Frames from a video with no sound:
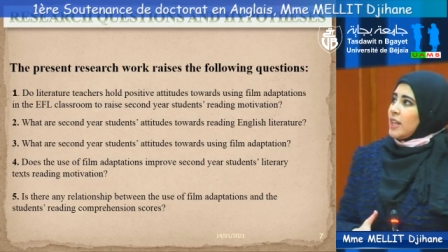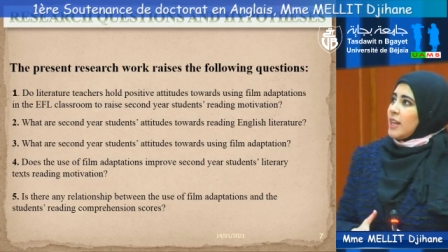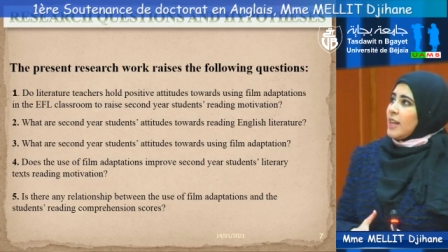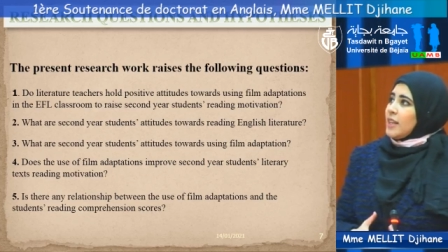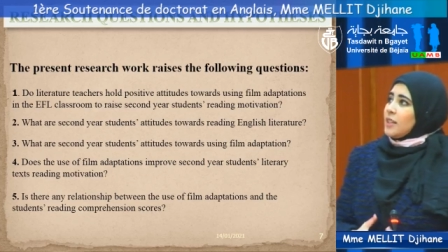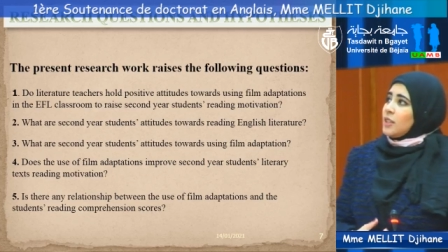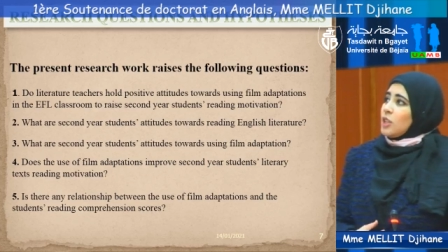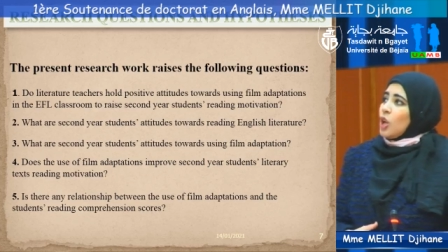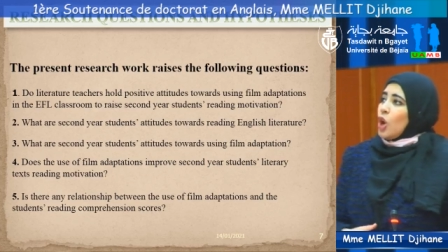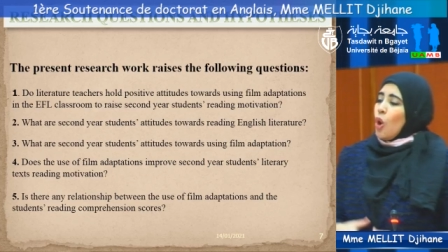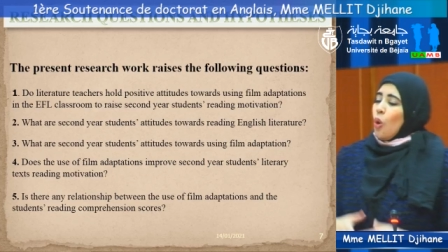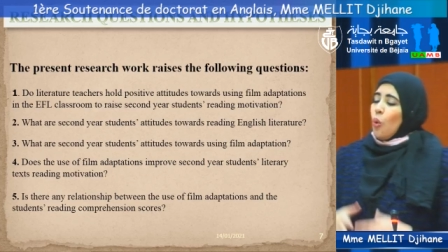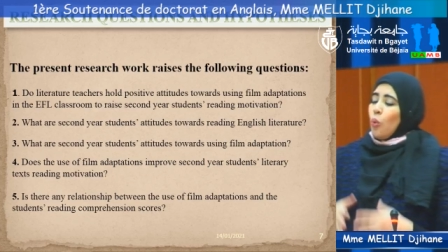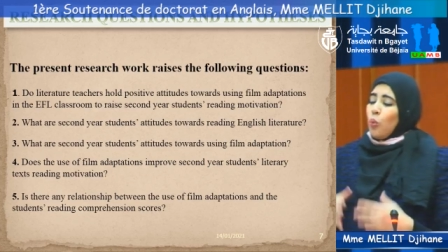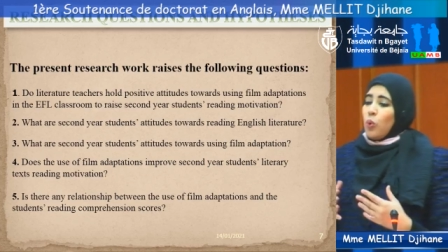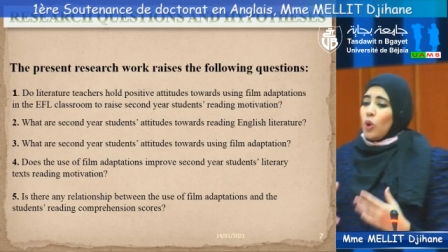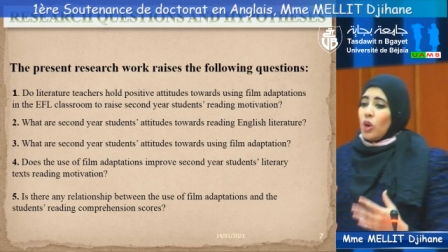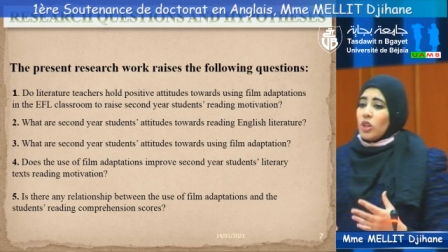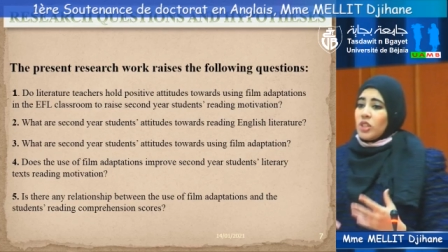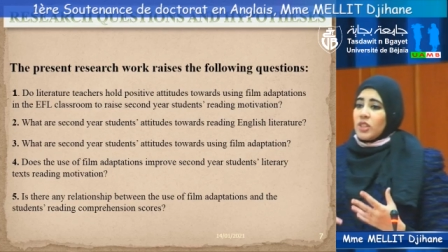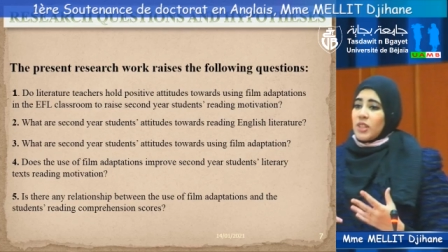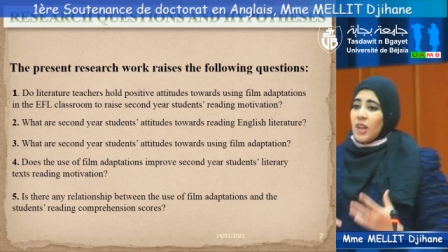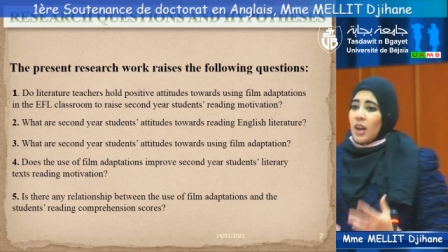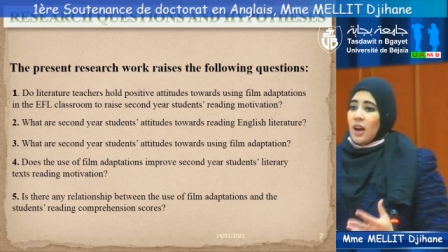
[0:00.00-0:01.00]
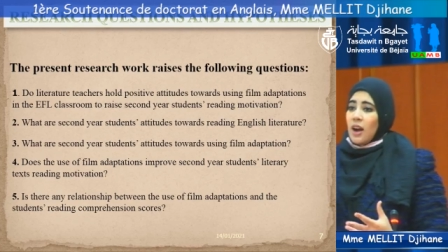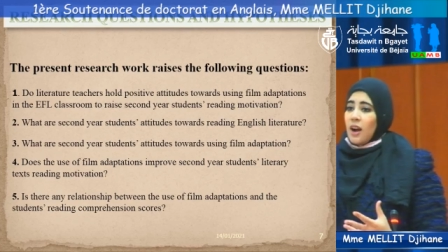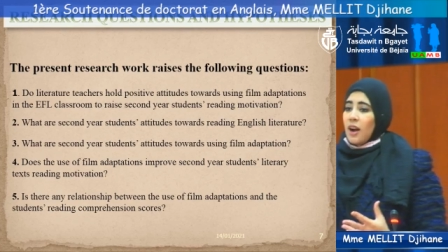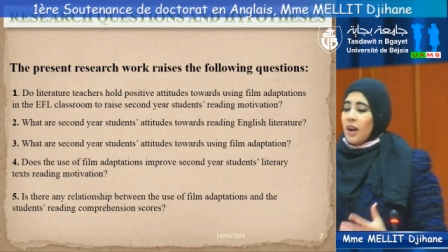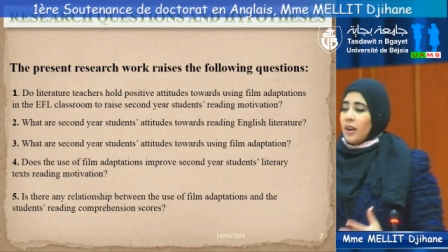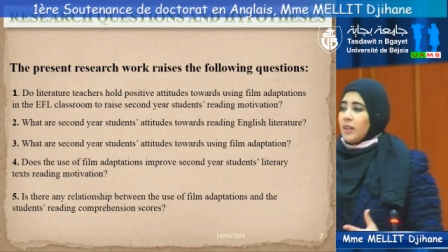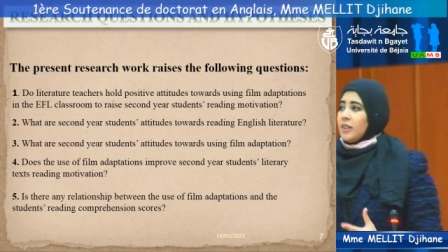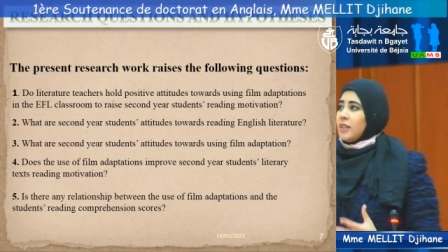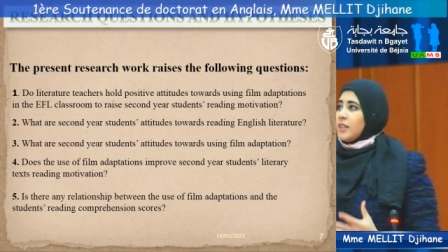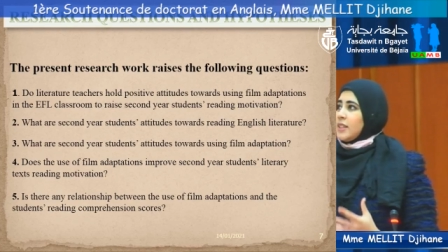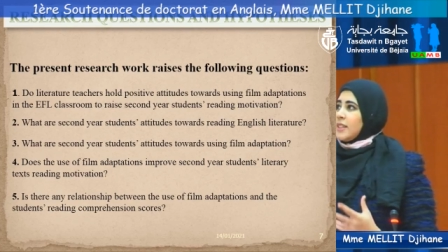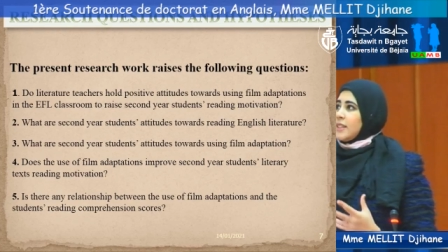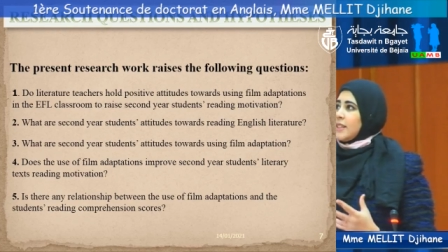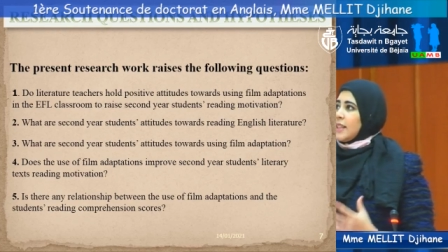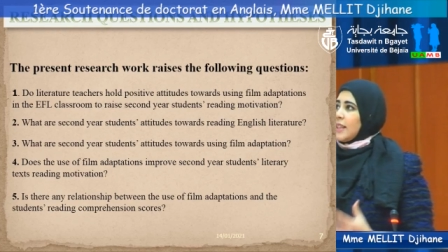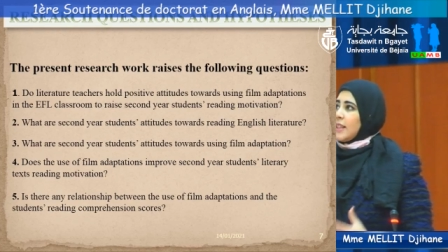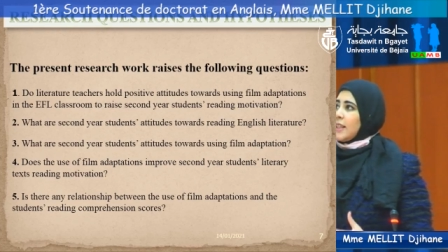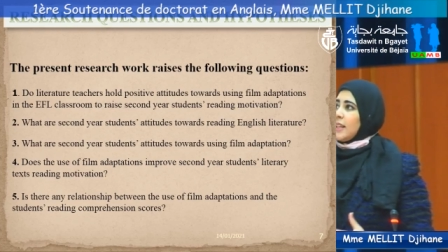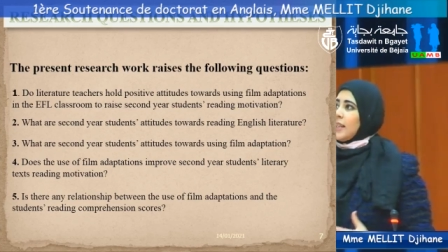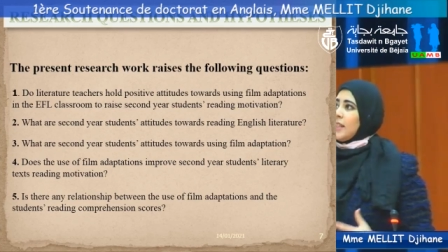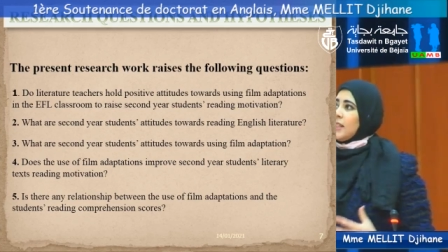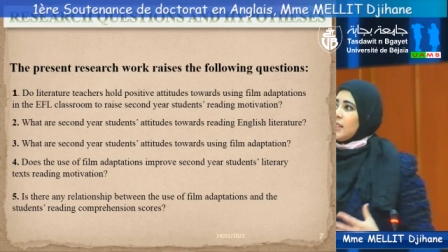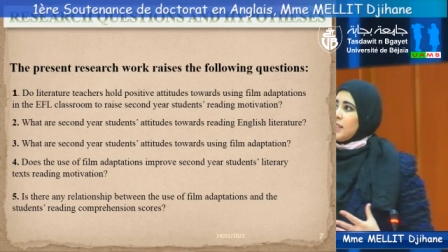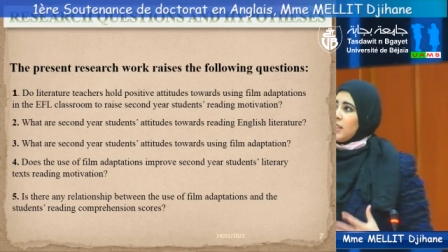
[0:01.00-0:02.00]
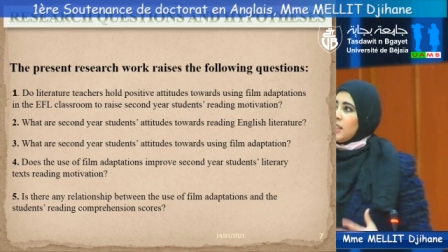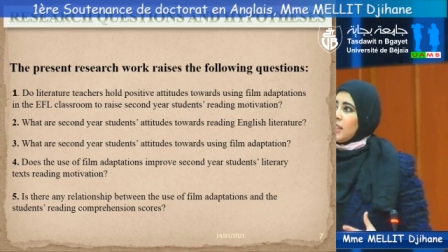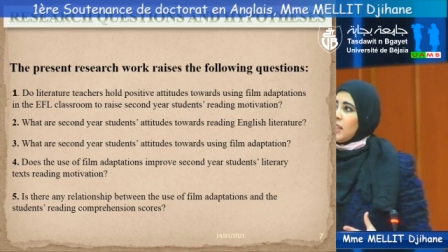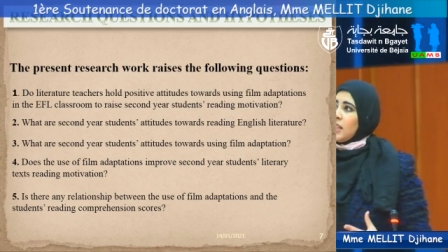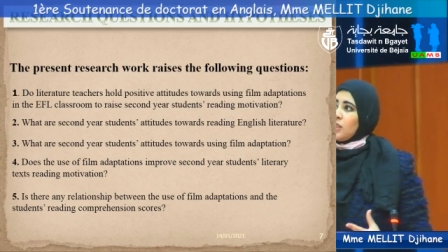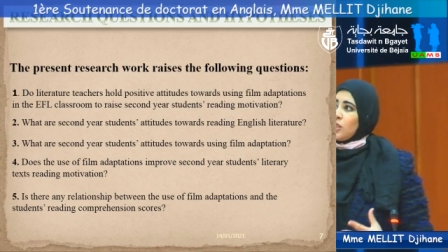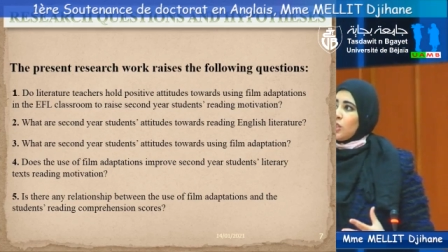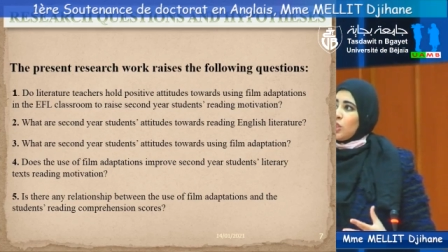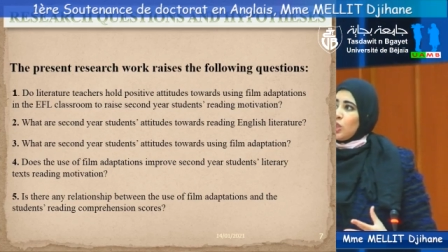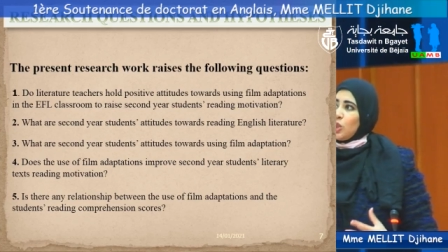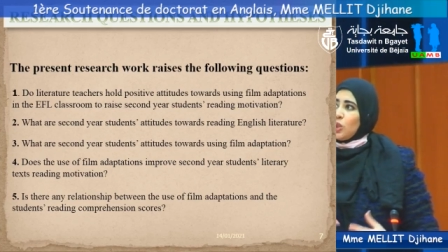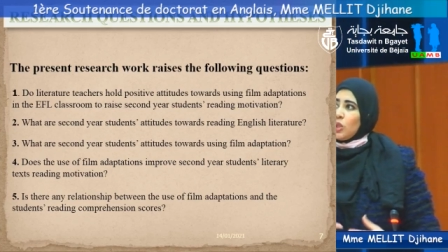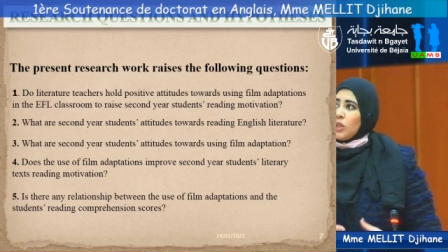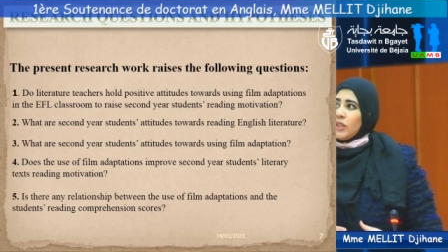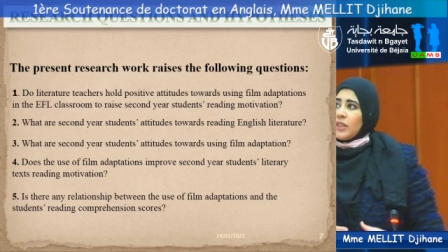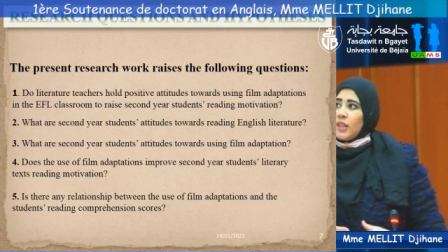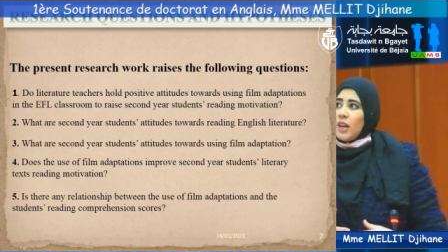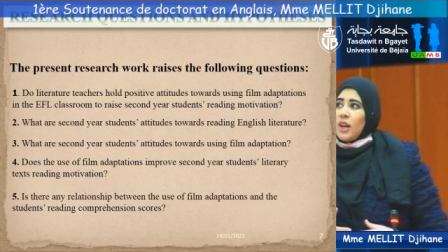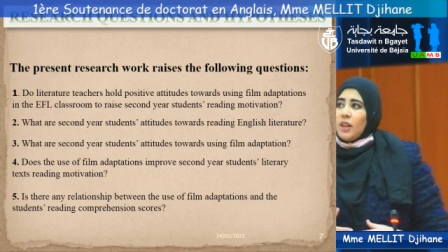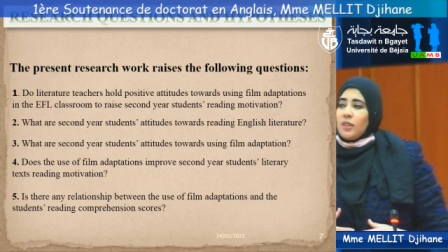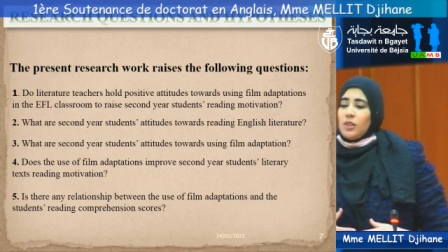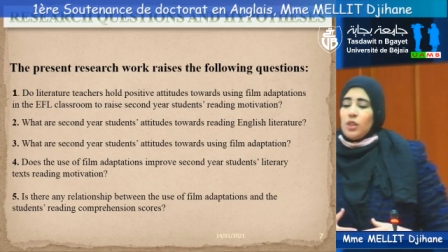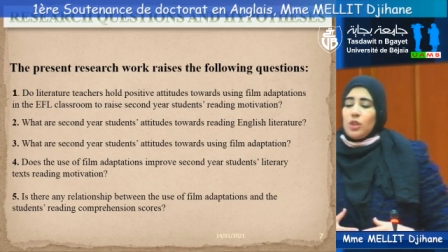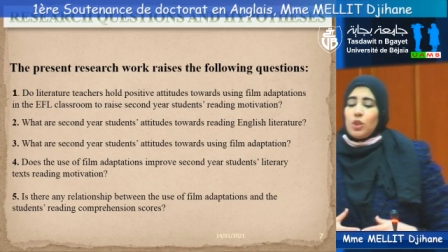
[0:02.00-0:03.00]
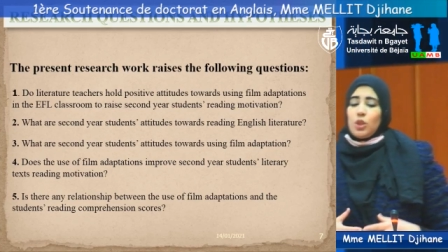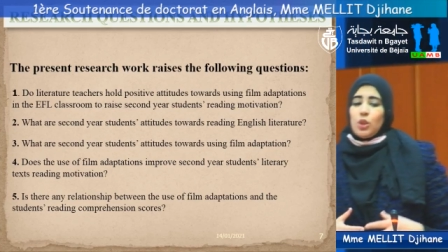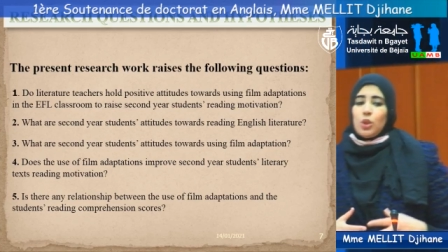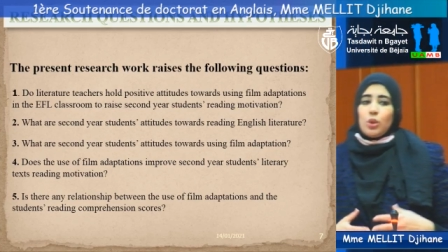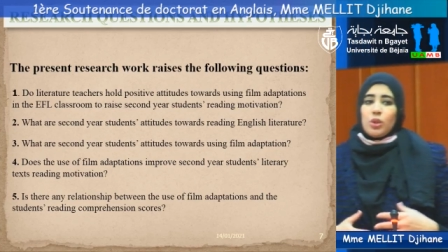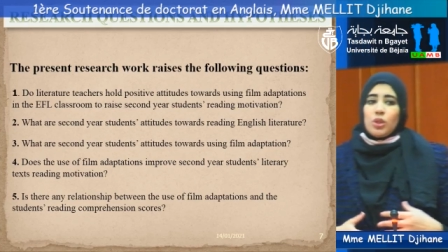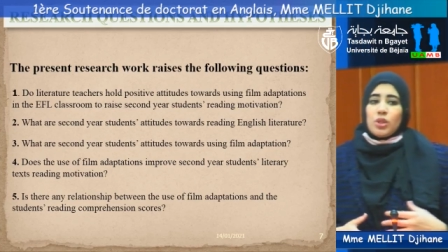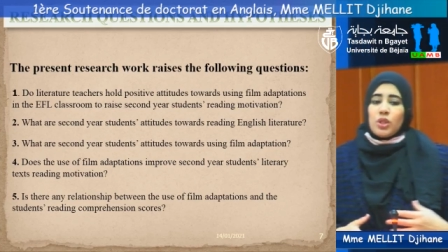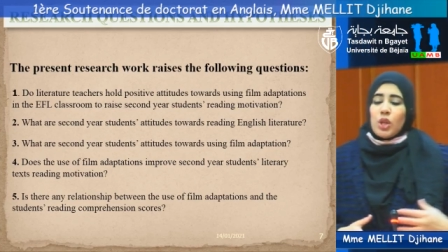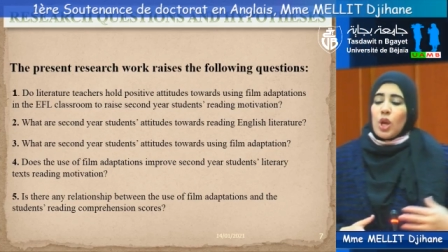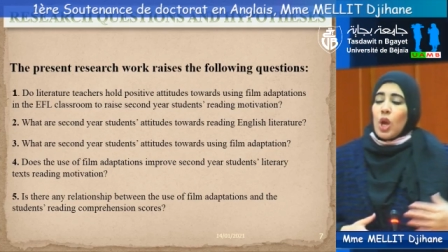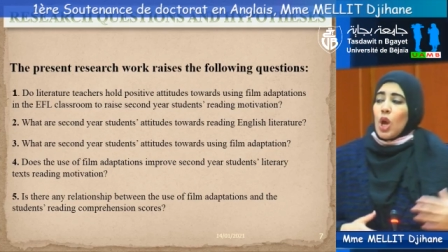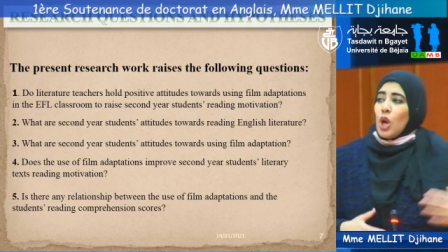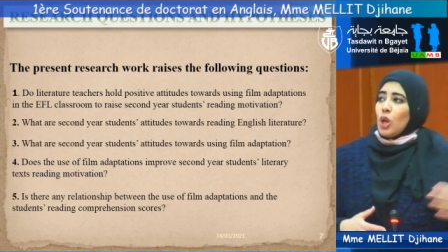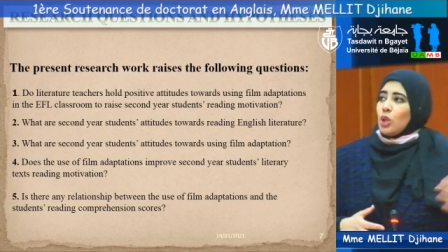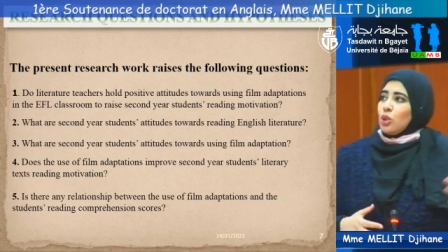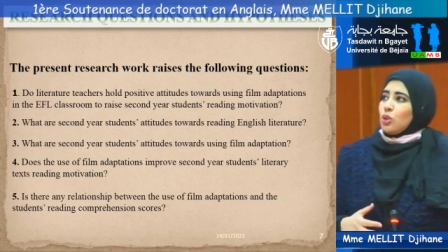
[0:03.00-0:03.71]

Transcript: is what are the second-year students' attitudes